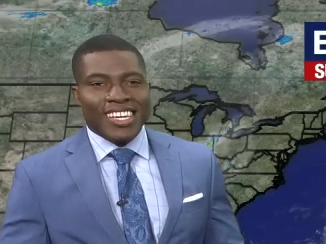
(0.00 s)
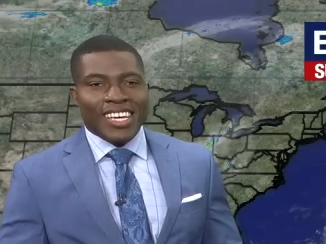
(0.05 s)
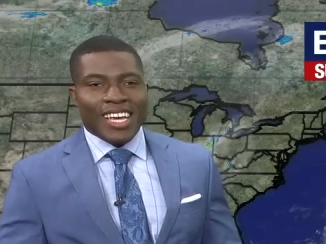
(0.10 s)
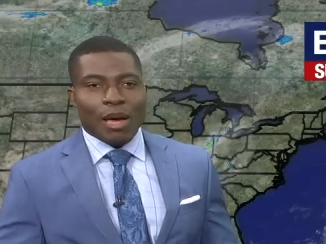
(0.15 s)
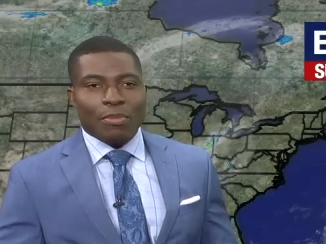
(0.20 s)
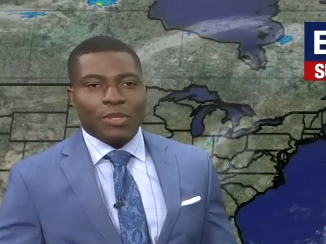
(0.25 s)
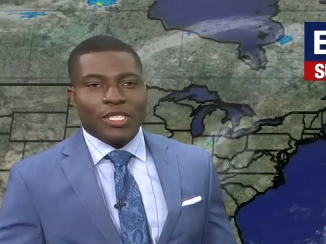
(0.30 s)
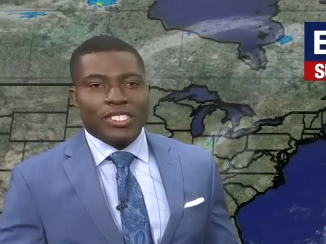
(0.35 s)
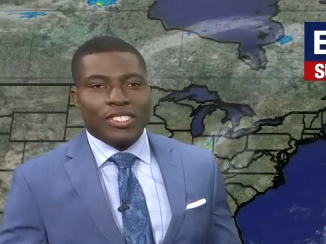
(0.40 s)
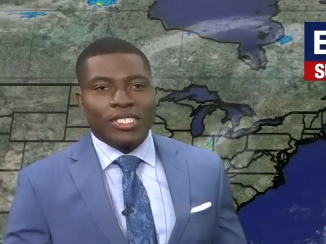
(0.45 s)

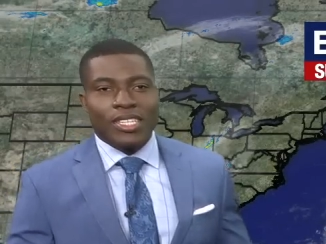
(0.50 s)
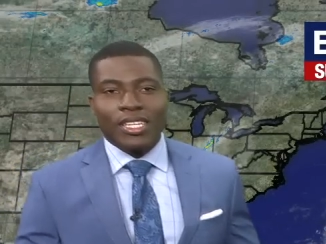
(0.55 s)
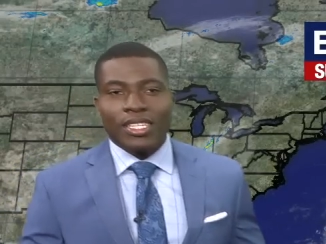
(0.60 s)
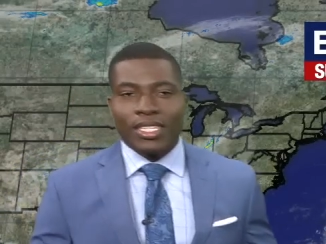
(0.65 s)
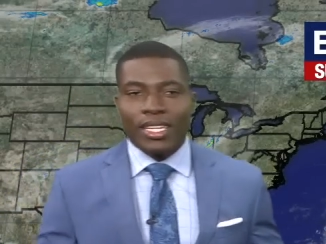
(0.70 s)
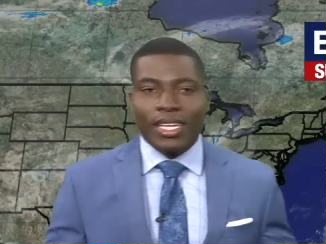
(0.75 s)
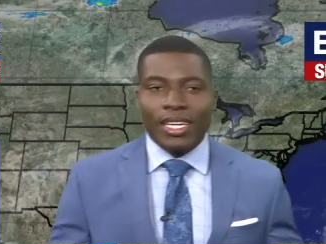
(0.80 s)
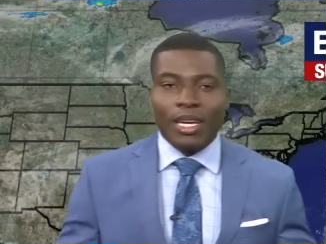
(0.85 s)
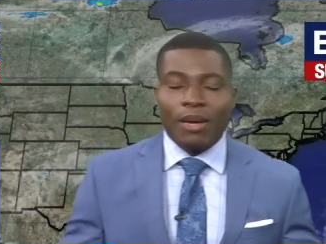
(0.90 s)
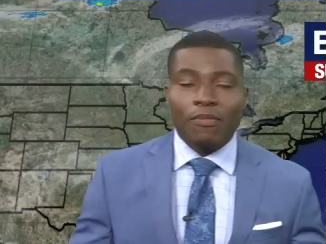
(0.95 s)
Happy
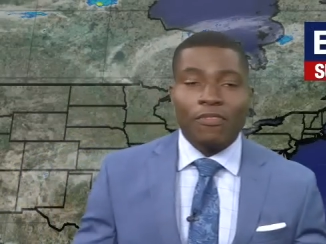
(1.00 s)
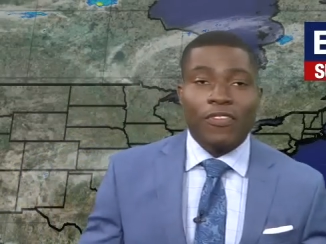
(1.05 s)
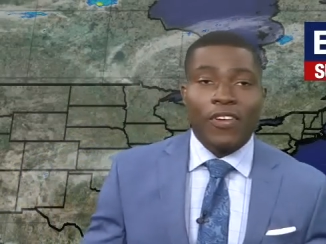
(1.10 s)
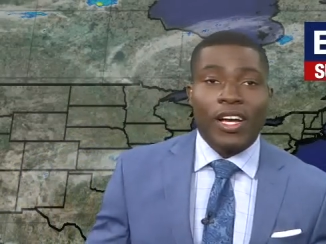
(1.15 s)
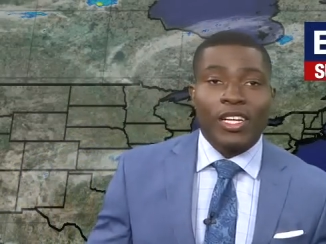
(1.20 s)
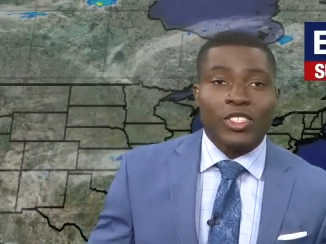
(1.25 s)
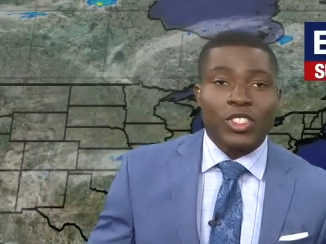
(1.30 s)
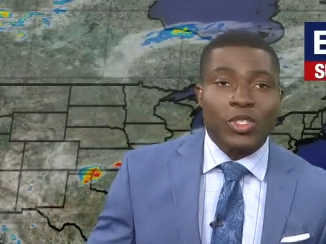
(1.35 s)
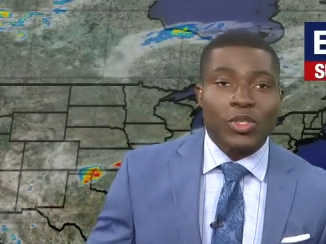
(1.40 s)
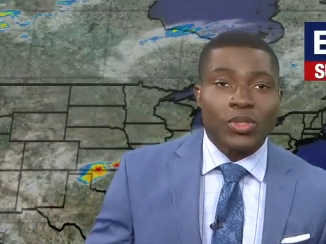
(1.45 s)
Sunday. I'm
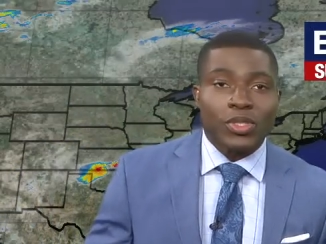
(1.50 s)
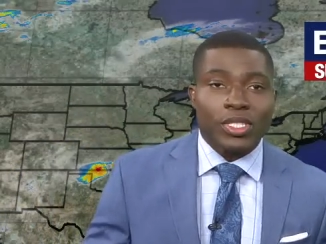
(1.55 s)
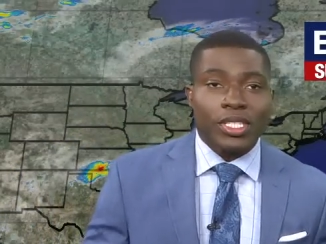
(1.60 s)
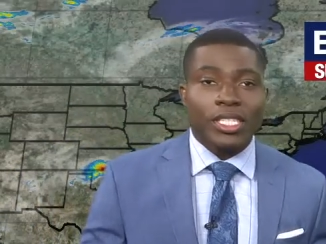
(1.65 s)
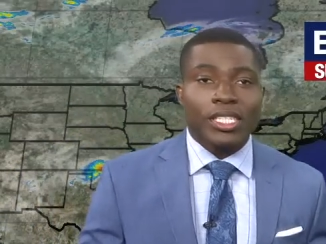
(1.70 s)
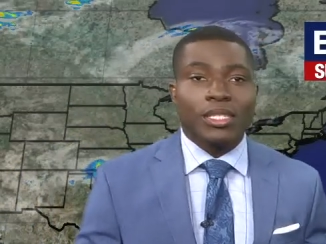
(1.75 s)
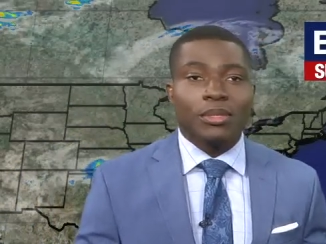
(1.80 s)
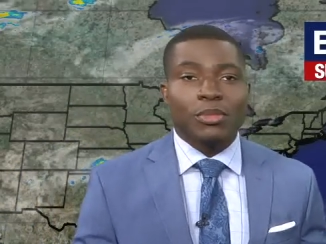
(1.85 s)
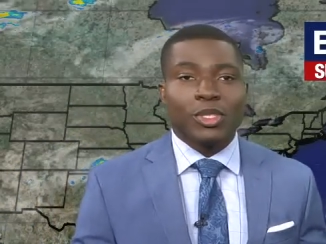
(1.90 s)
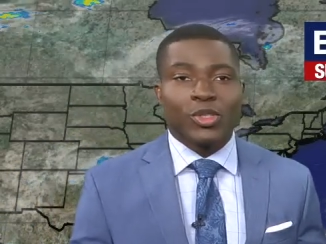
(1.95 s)
Fox
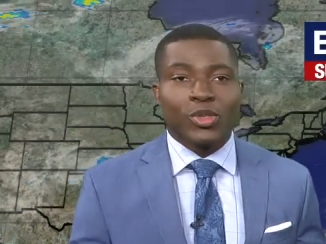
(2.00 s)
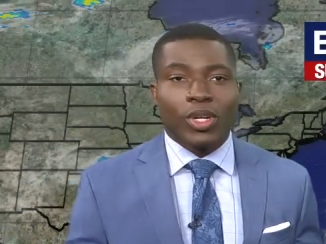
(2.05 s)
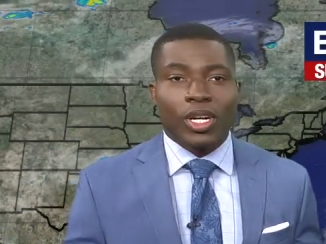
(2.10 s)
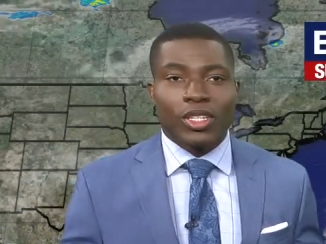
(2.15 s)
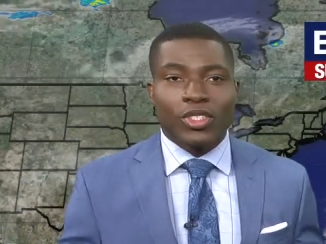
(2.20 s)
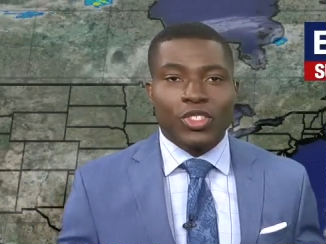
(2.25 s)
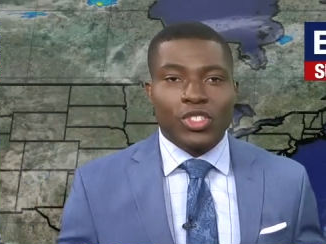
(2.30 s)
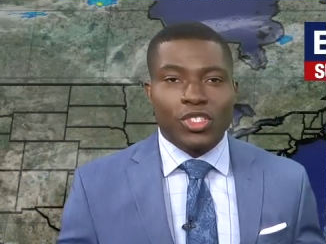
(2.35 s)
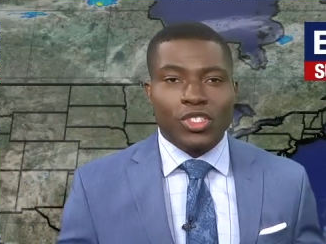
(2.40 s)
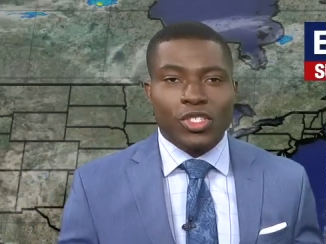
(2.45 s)
13
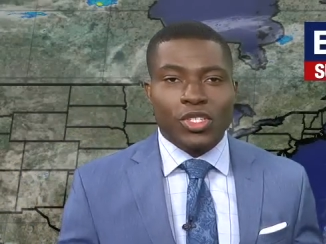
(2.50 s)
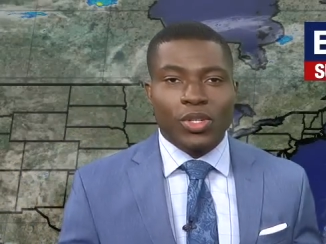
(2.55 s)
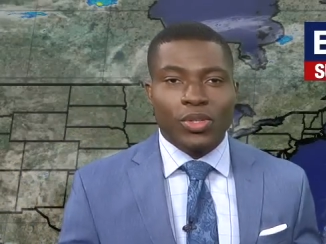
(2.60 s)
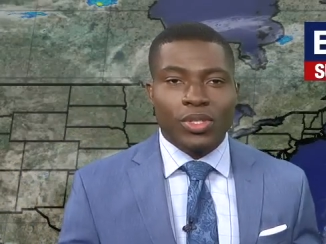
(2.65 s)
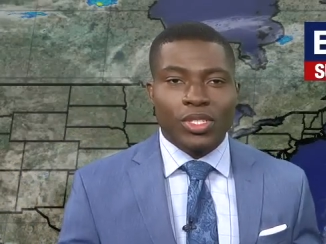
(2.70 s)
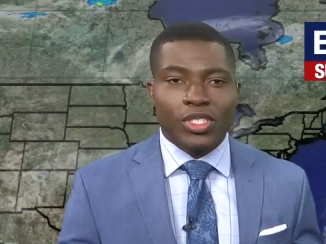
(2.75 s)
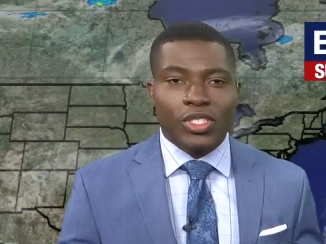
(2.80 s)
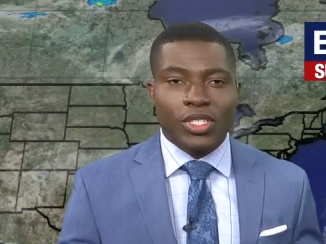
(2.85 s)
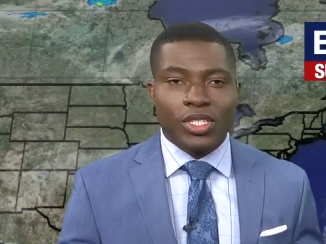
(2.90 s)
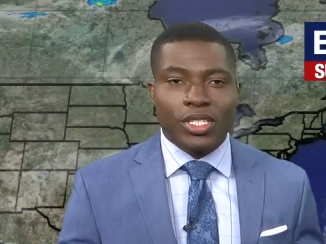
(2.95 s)
meteorologist
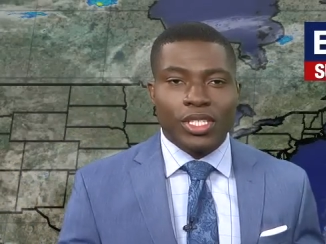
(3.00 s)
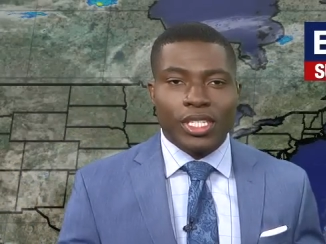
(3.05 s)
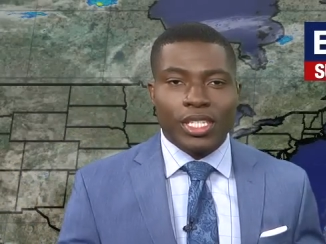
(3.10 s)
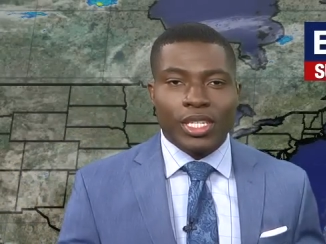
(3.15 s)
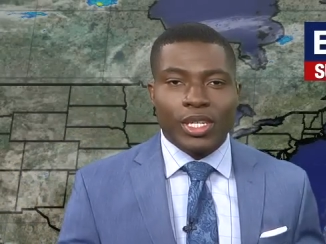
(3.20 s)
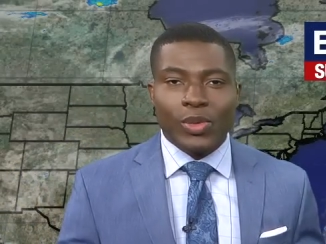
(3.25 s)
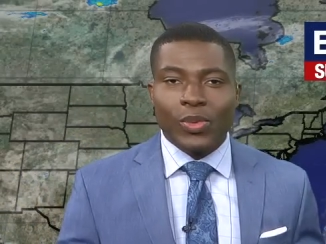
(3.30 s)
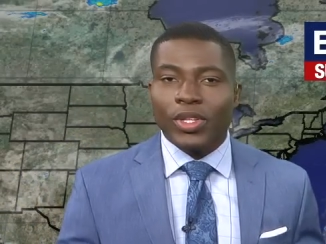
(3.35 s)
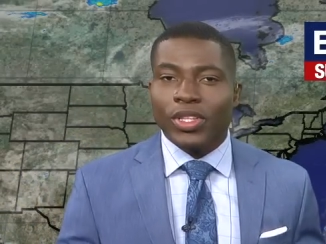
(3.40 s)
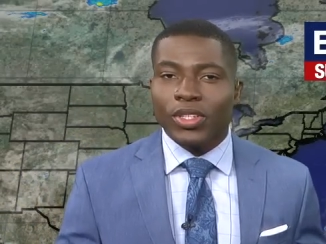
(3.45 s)
Tony Sadiku
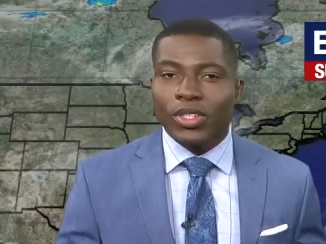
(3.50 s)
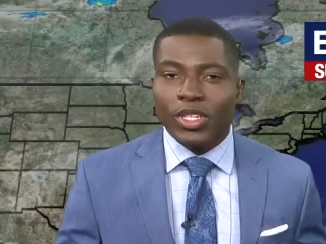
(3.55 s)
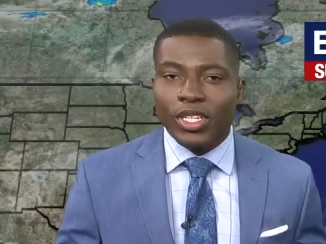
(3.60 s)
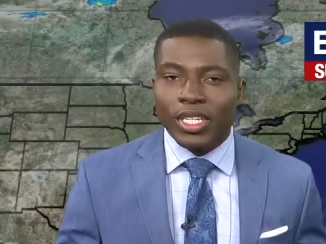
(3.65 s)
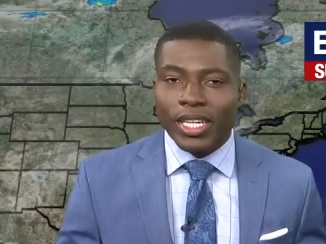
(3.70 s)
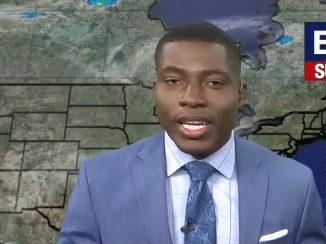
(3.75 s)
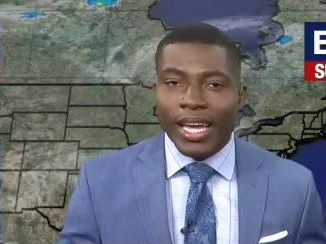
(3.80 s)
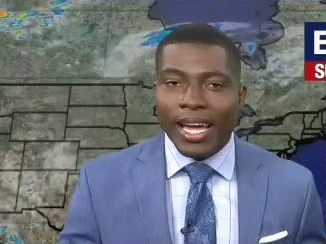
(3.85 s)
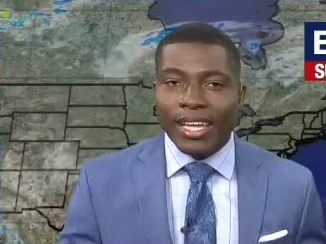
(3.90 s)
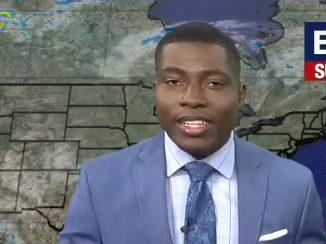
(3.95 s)
here with a
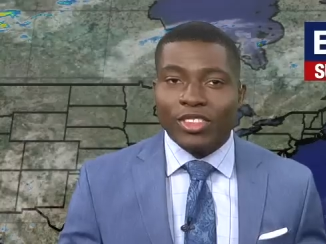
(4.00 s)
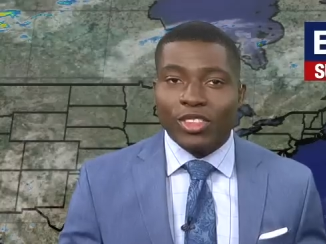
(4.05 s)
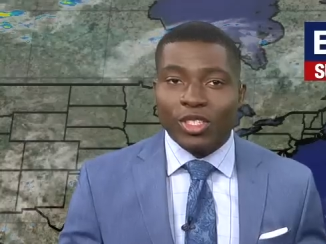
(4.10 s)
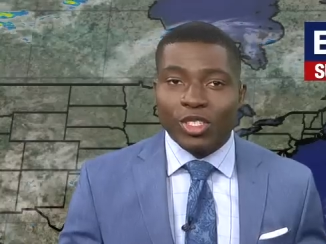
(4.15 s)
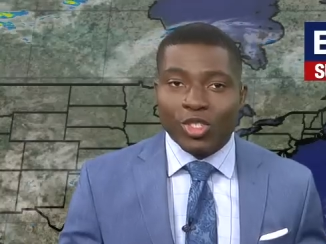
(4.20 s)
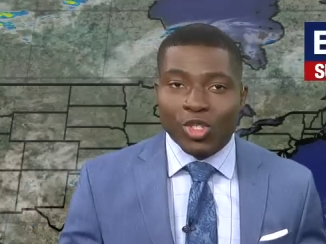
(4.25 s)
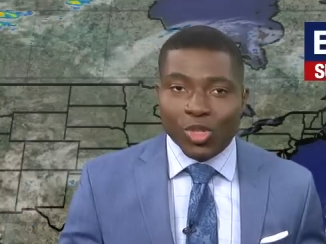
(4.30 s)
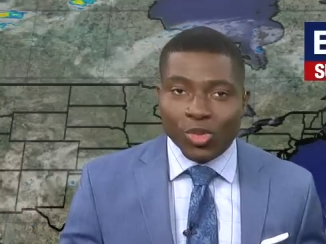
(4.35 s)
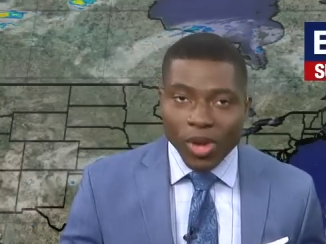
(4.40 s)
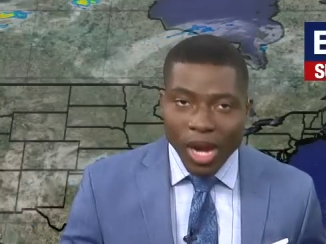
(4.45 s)
look at
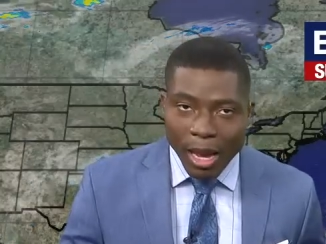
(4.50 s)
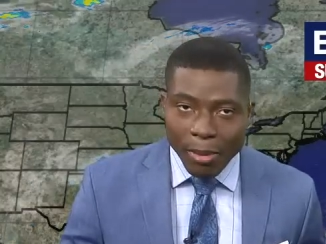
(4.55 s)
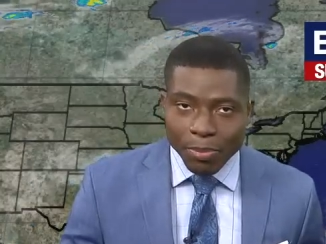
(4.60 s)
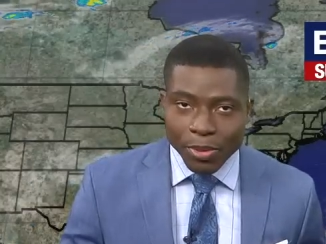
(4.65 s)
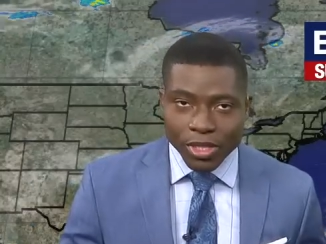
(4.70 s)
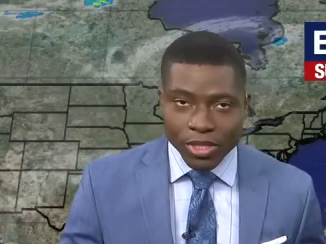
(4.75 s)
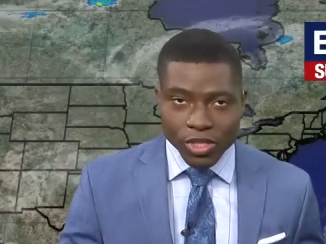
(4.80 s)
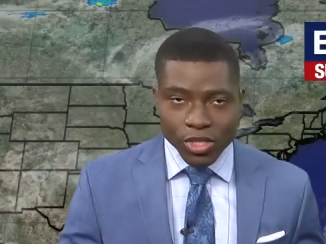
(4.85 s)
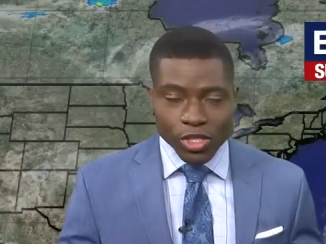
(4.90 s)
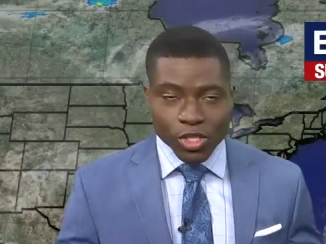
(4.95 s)
the
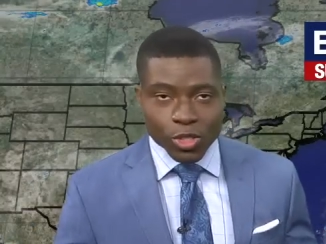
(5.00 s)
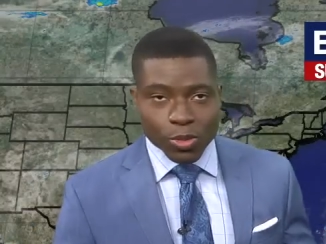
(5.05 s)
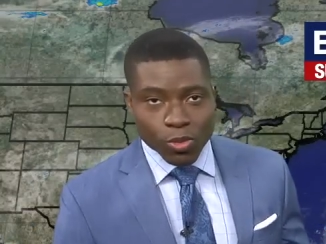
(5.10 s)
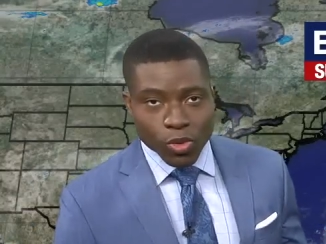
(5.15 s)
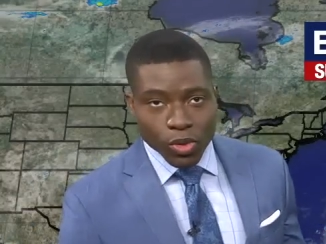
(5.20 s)
tropics this